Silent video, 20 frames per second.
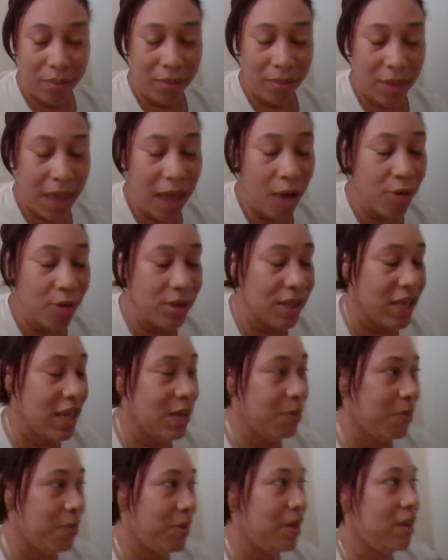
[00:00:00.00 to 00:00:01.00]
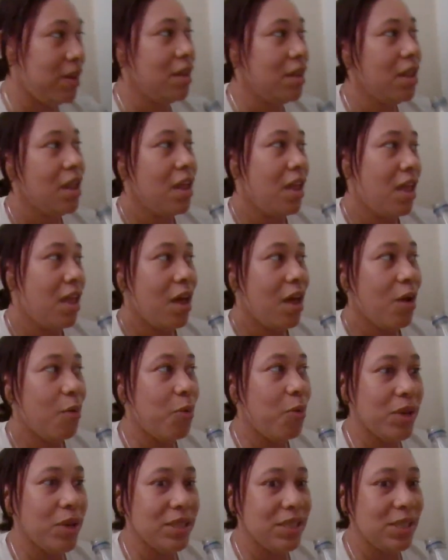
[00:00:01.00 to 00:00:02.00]
housekeeping
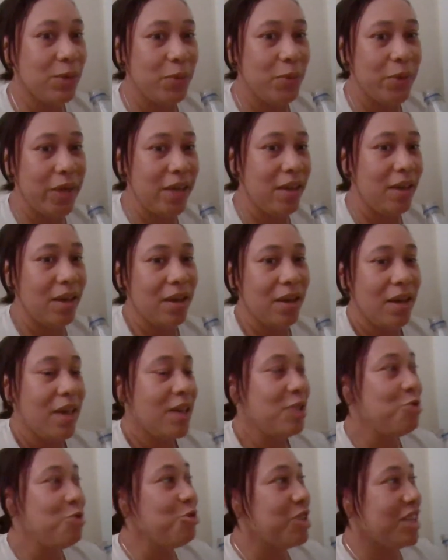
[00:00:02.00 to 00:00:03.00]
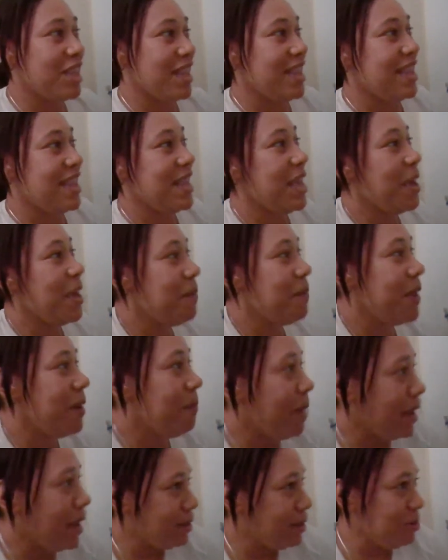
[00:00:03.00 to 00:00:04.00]
once a week. You should have seen me and
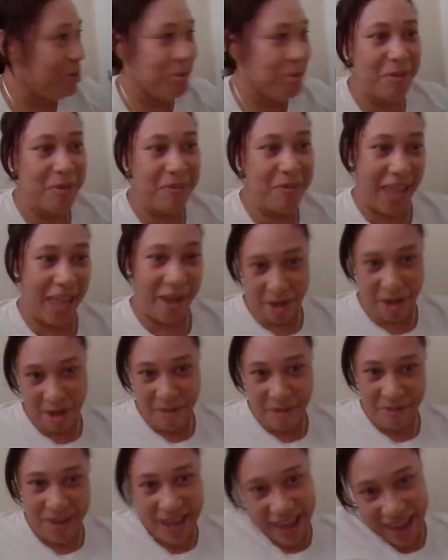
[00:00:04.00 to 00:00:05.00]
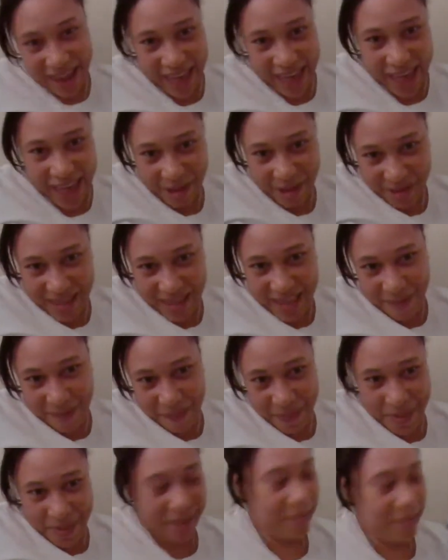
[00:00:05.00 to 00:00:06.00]
my daughter. We be like, oh, we got
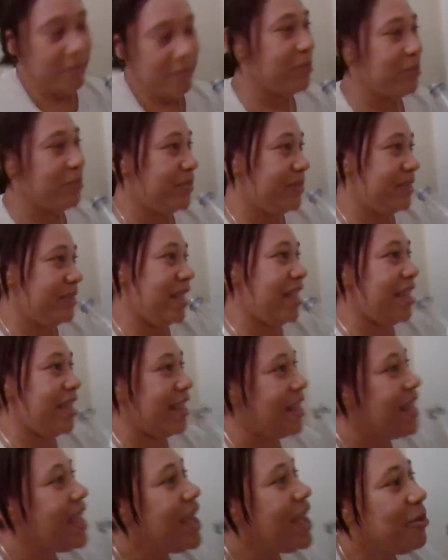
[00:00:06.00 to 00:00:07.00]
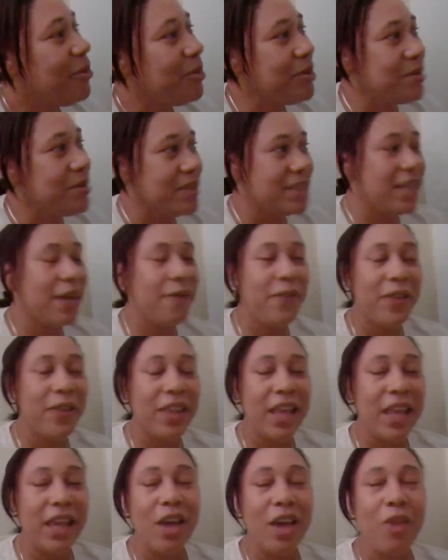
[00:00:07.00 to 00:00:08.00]
housekeeping. We was there for
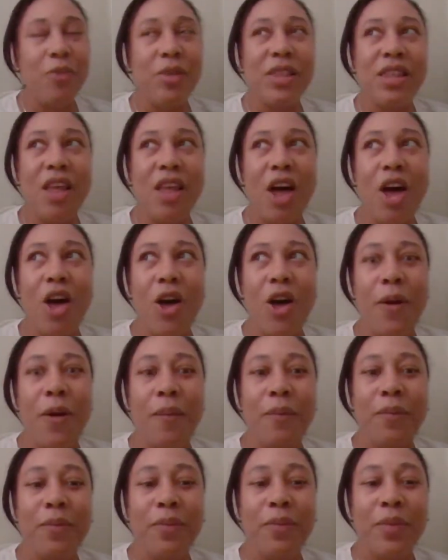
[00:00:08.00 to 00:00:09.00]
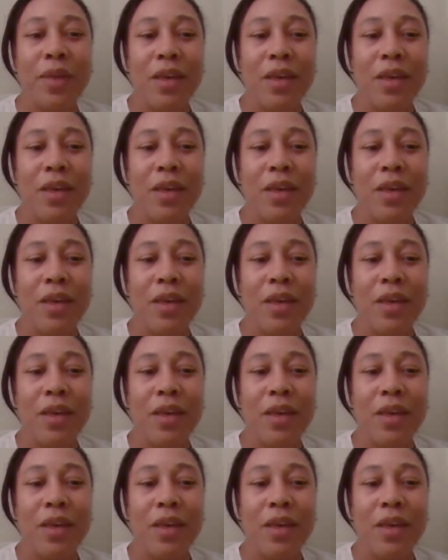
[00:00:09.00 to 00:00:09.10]
like, it was the